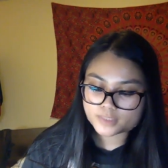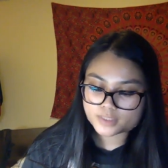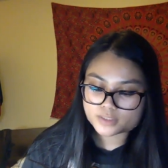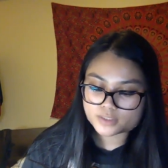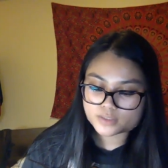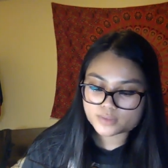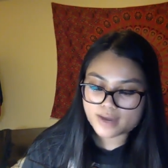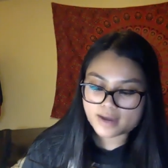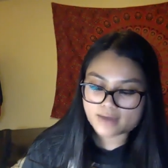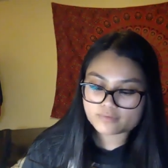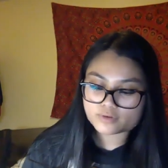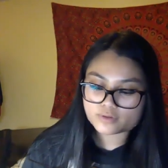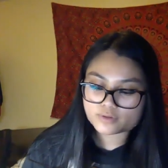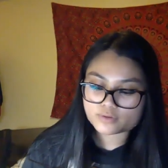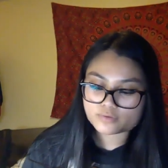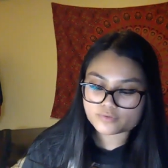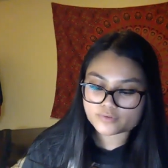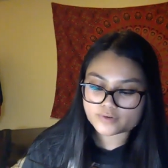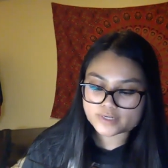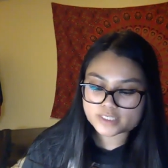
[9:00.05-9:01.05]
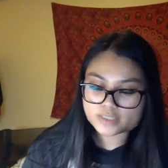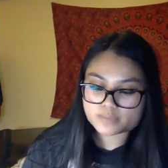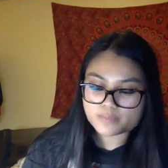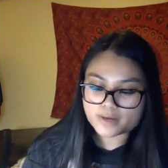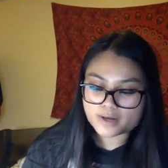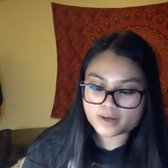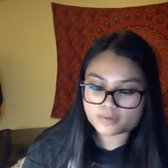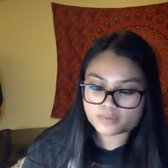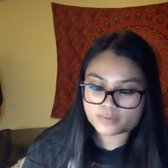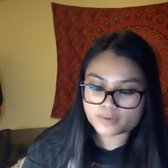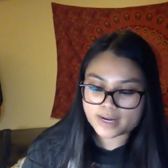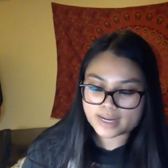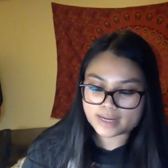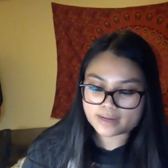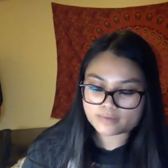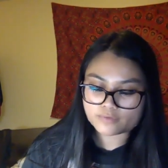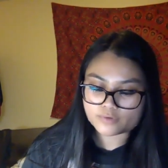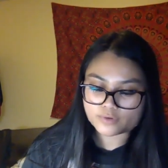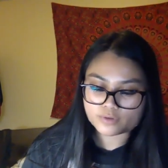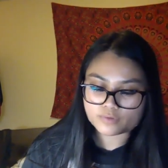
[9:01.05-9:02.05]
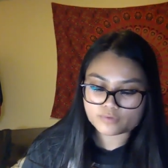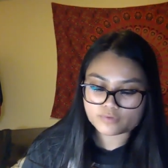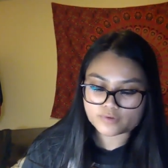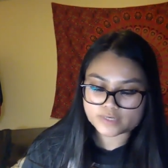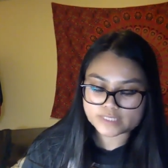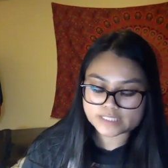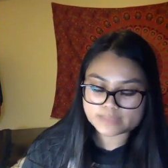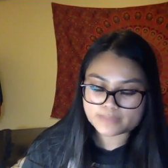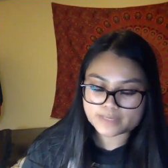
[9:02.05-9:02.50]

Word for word: So after the first bell rang for the first